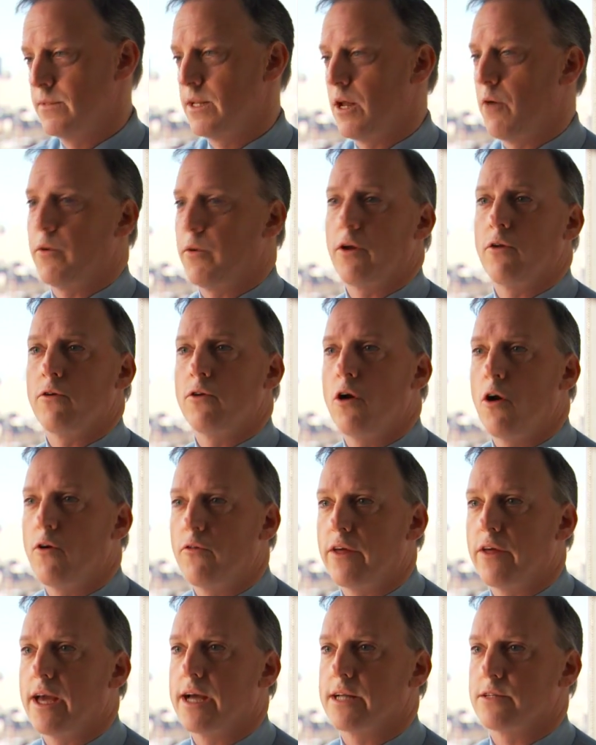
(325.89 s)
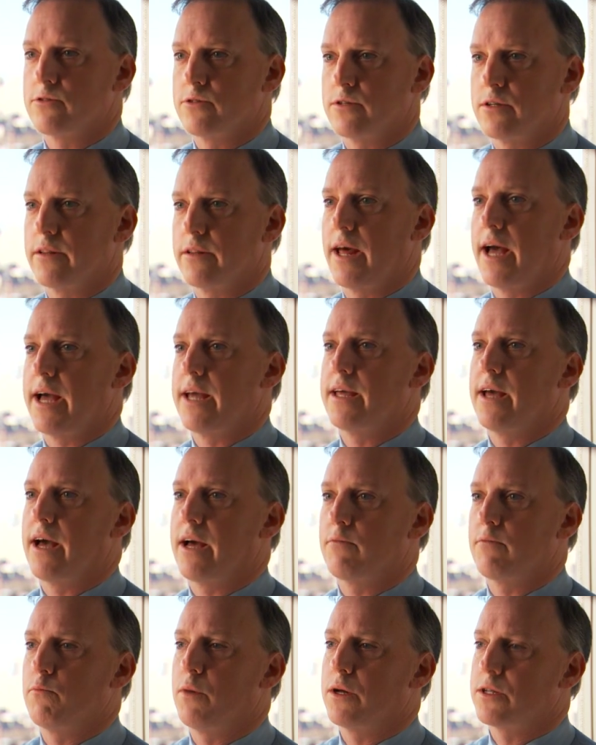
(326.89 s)
Now, we don't know the answer to that
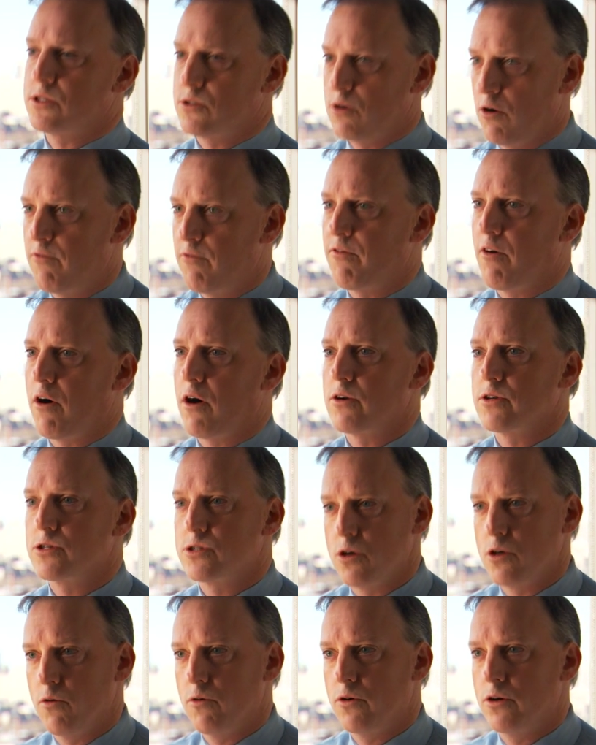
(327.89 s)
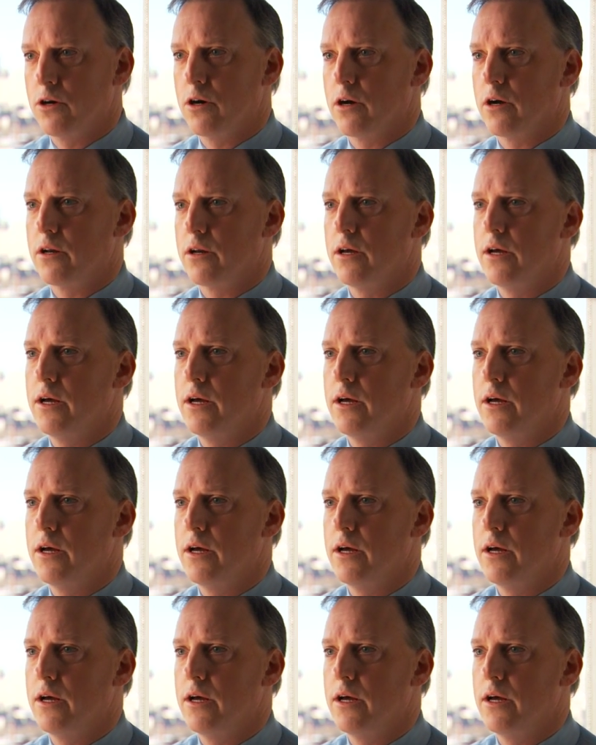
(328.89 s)
yet, but so far, so good.